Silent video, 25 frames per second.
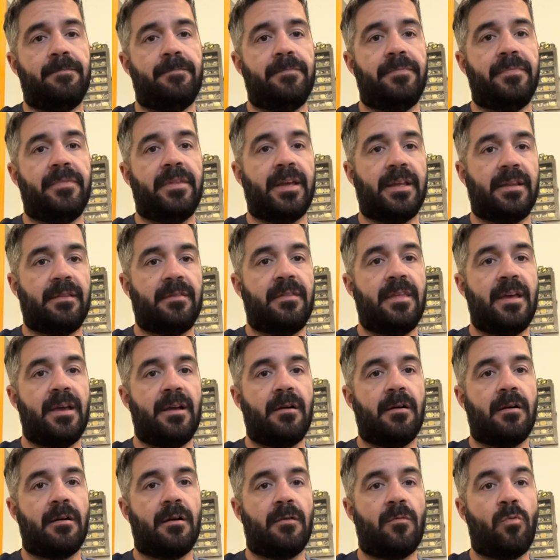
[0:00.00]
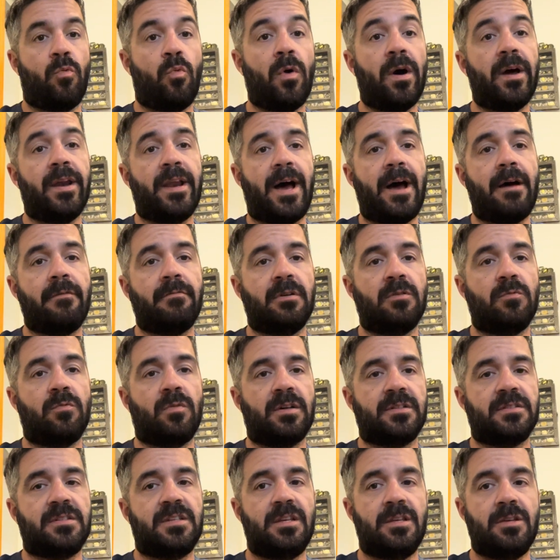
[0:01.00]
Like, they are what I would
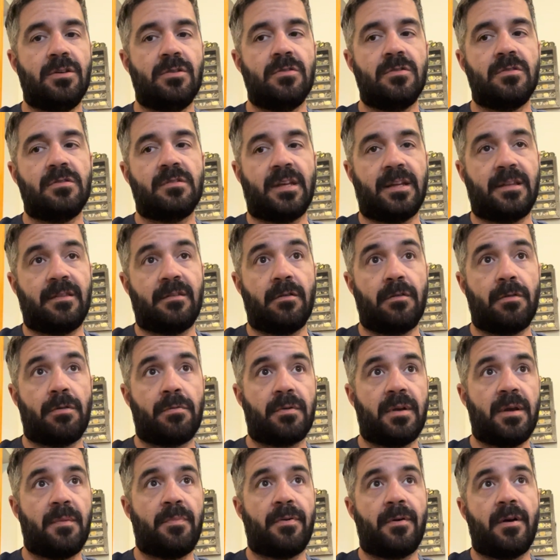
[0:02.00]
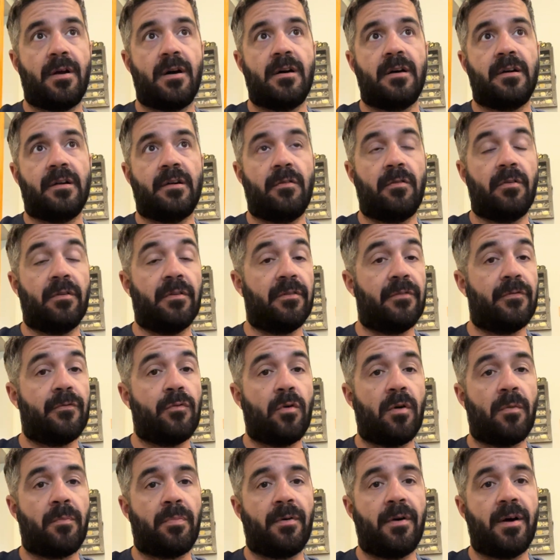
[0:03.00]
want to use, like their 3-prong or the
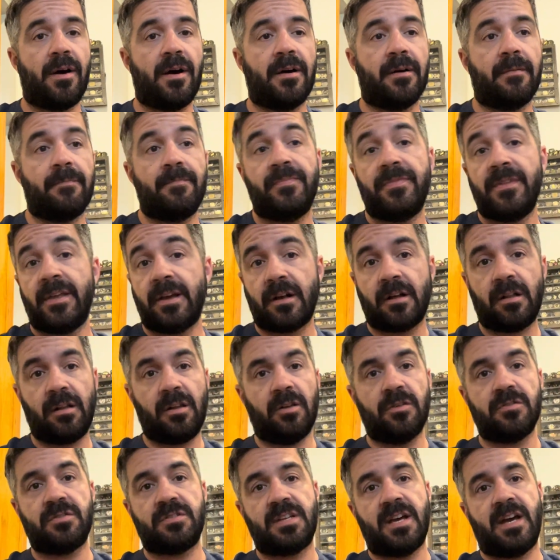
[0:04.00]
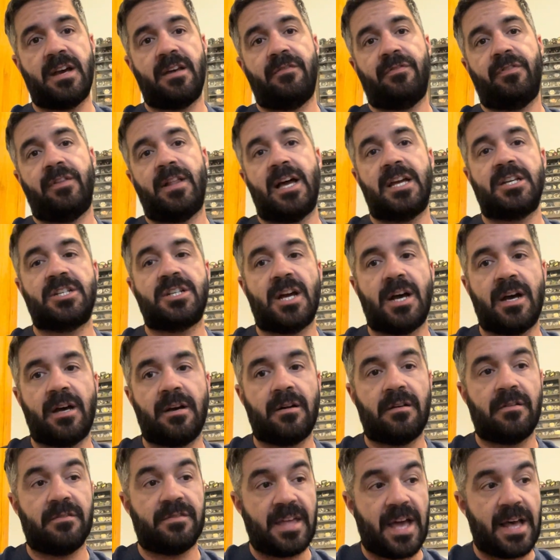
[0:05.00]
4-prong close time flash
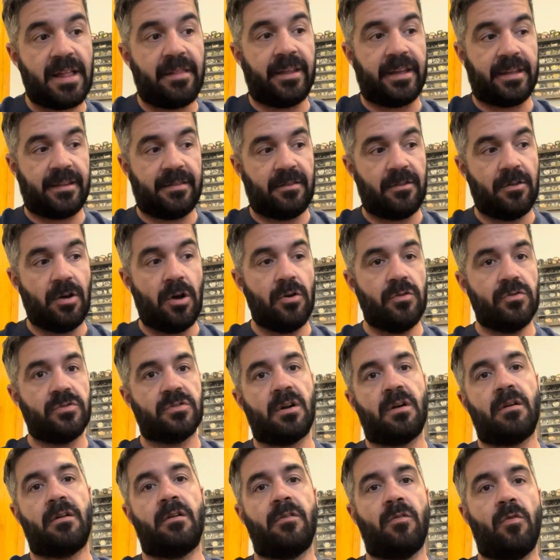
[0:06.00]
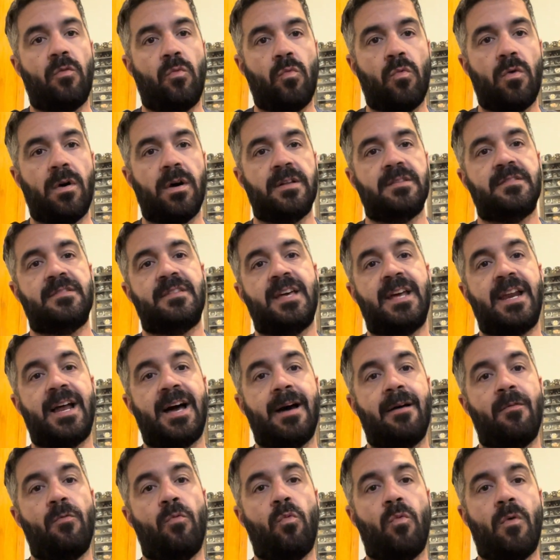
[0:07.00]
hider. That, like, those are the ones that
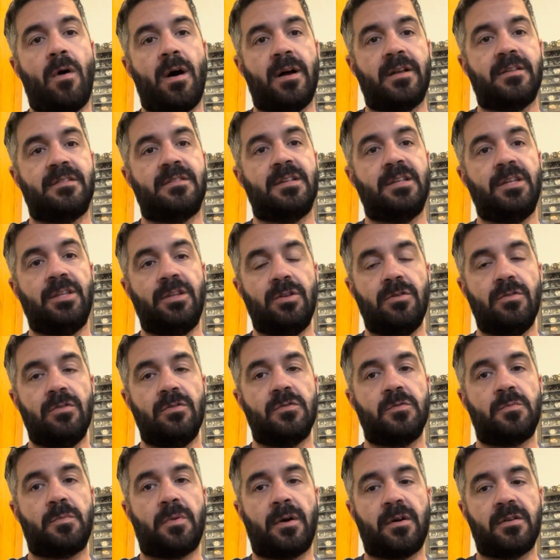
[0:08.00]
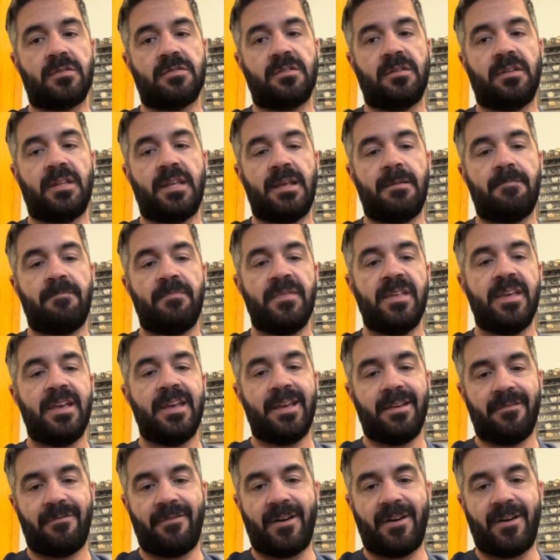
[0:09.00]
I want to use personally if